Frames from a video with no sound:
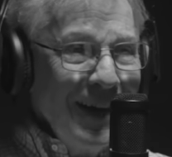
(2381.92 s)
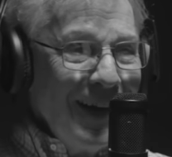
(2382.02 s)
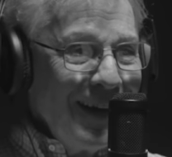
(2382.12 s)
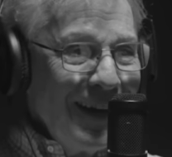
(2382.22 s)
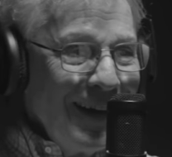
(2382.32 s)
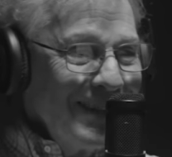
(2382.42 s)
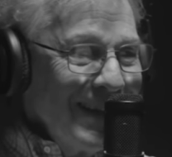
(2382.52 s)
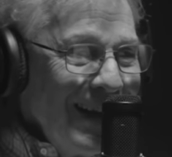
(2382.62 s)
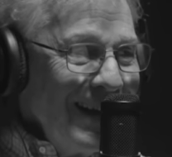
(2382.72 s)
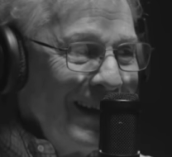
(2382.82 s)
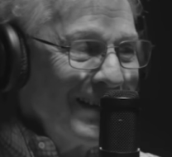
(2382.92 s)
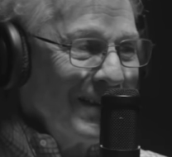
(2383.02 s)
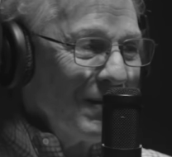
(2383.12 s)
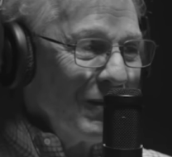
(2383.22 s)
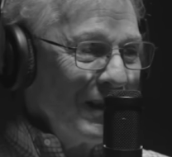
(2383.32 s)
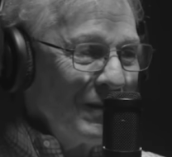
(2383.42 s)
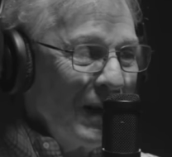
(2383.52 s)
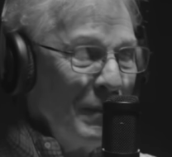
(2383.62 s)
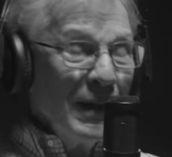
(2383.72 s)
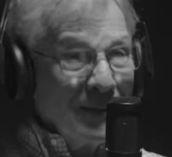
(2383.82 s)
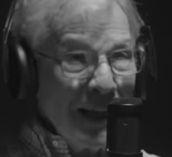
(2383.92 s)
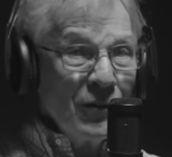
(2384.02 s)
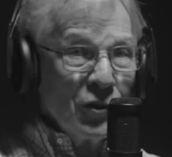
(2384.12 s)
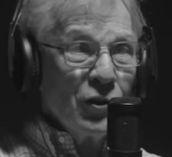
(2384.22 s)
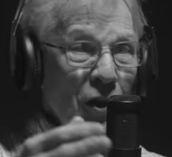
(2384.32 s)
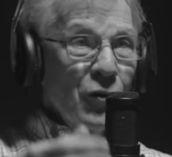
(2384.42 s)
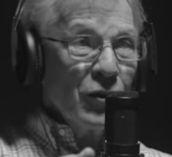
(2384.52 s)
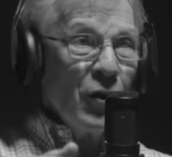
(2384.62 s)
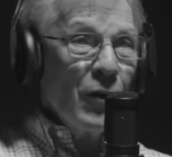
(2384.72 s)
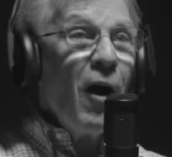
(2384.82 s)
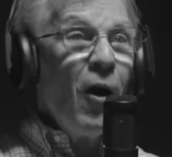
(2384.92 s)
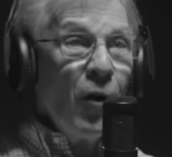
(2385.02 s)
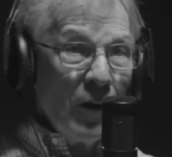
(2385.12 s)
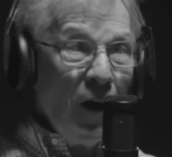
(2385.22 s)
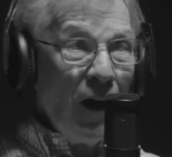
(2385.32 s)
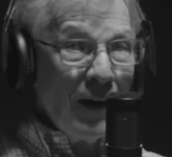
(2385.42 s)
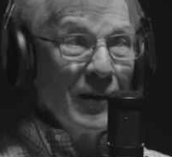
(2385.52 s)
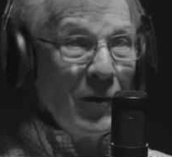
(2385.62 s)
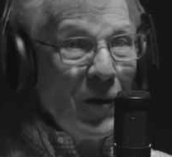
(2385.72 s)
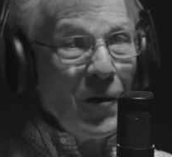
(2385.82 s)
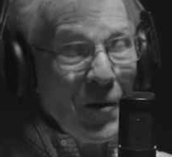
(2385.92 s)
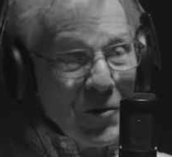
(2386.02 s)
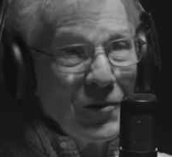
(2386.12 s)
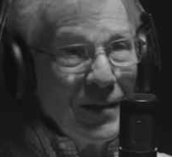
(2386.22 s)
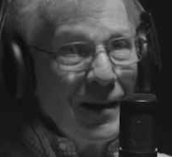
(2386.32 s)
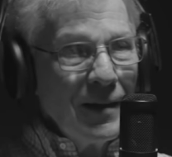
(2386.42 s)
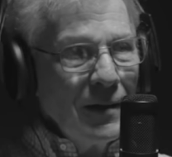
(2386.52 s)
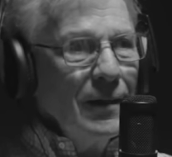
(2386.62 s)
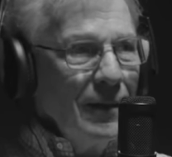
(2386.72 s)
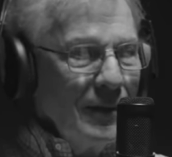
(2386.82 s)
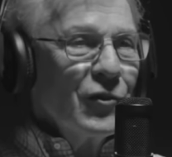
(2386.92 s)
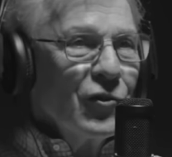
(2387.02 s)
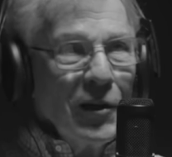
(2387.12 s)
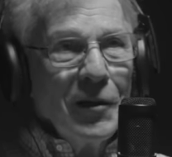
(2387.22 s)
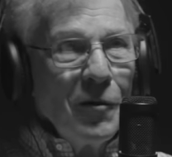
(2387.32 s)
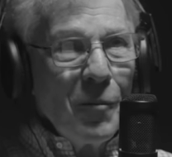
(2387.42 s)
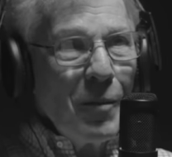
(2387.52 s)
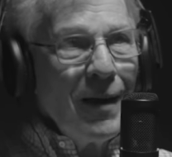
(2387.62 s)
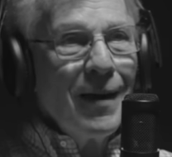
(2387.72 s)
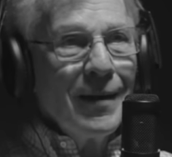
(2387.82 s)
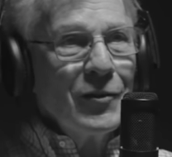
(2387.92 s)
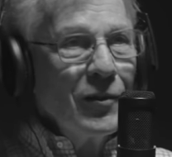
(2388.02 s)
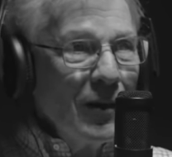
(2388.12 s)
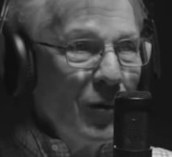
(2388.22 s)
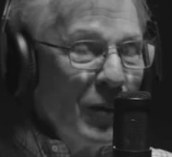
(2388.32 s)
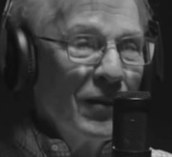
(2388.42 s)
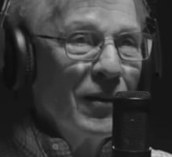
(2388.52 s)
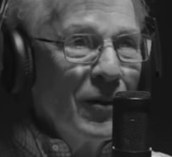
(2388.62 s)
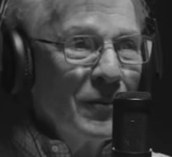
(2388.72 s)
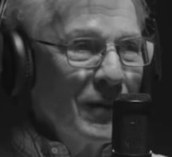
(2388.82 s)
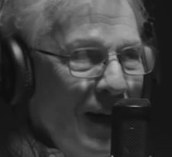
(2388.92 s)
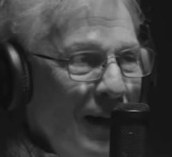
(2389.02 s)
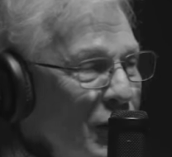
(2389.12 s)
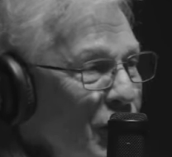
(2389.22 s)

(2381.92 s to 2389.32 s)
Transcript: and I mean that just goes on. All the hot cars, you know, the single pilots, you know, we thought our